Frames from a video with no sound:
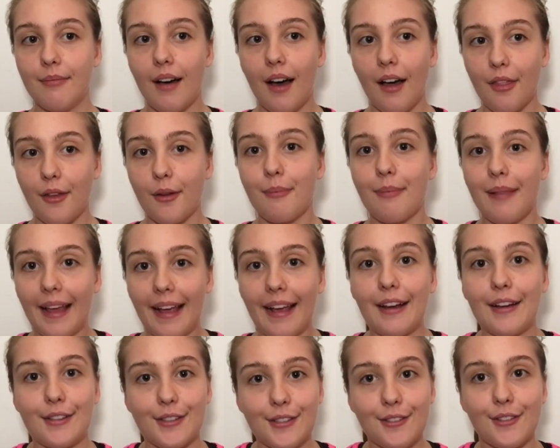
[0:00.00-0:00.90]
other
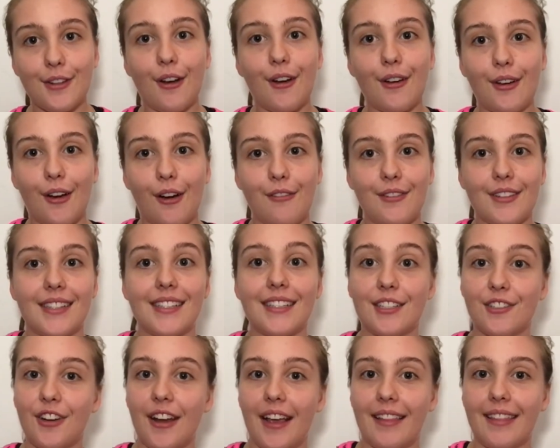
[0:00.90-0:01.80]
players obviously
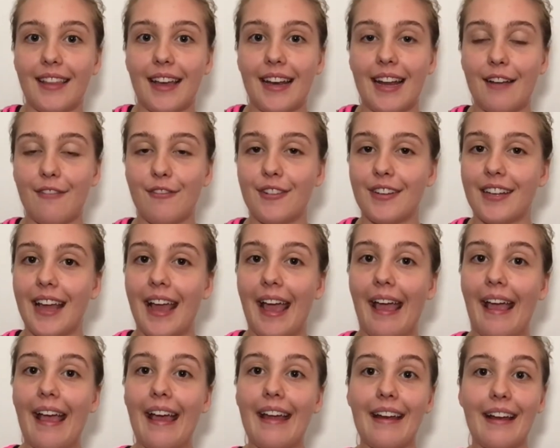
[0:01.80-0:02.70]
train that every
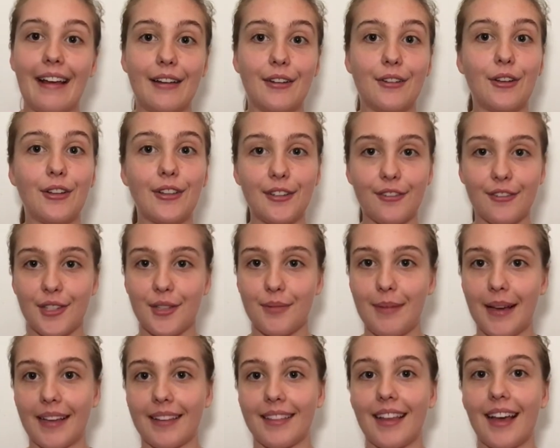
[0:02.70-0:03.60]
day, and I totally
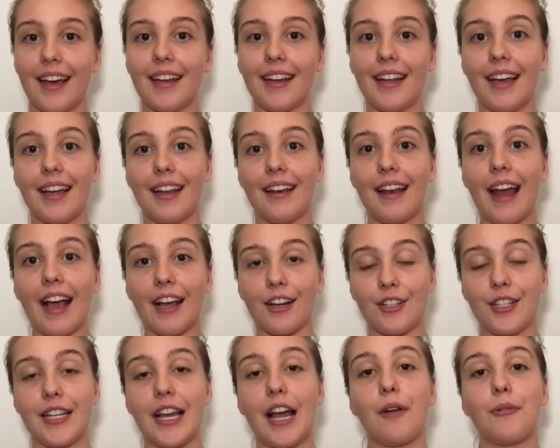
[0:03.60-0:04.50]
respect that, and
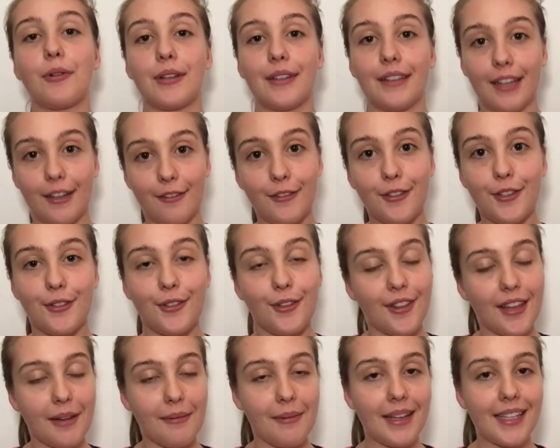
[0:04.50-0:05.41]
actually I would love to do
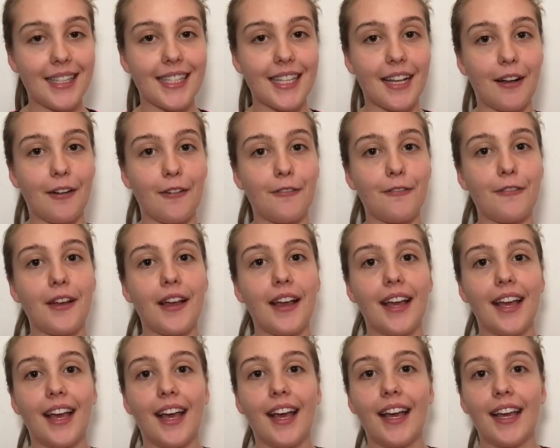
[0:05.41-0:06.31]
that myself
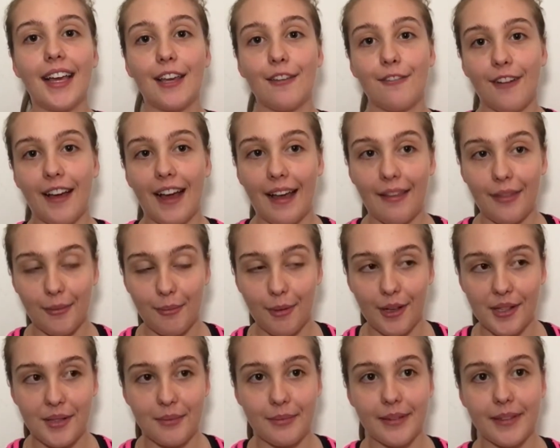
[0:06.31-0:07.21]
if I had the
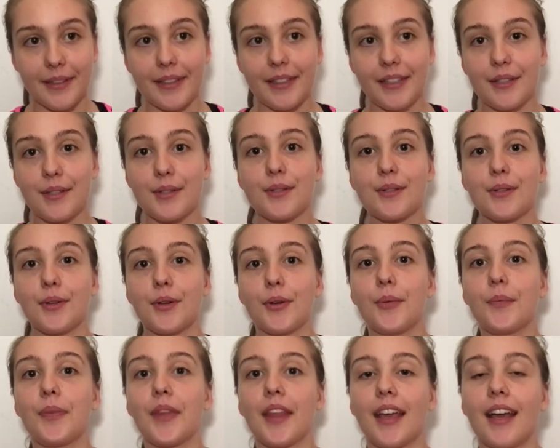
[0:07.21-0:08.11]
possibilities
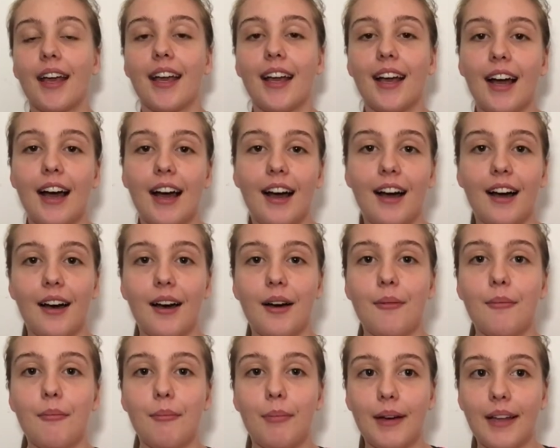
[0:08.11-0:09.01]
to.
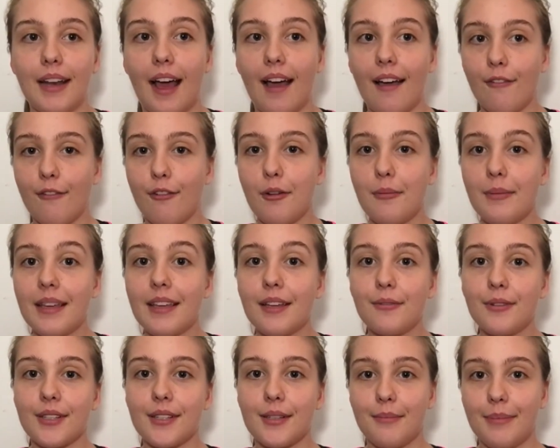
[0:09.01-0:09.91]
But for me it
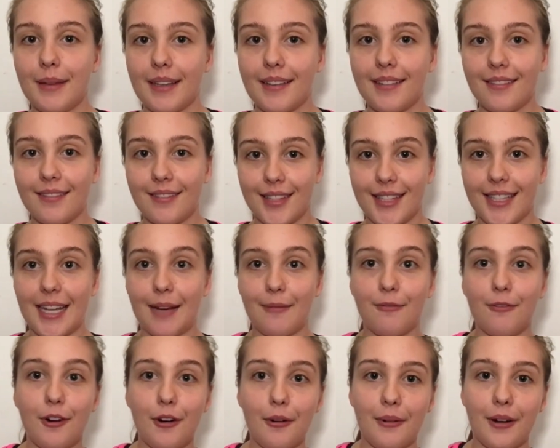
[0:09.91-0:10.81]
was a big
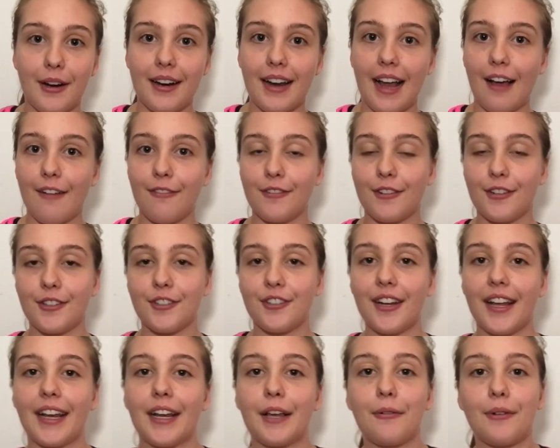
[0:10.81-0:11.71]
step forward after
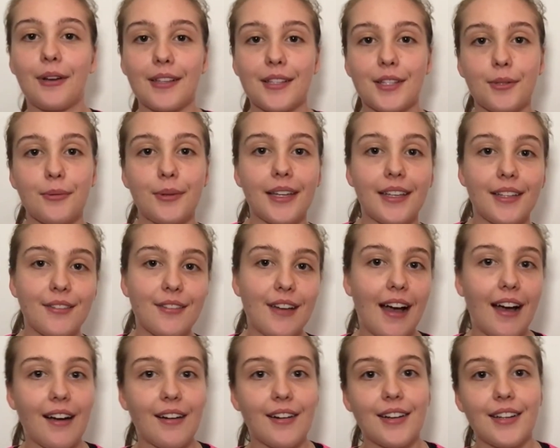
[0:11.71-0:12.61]
training once a week, 2
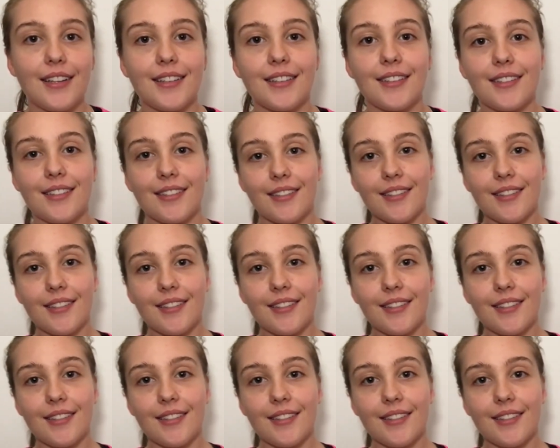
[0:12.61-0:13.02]
hours,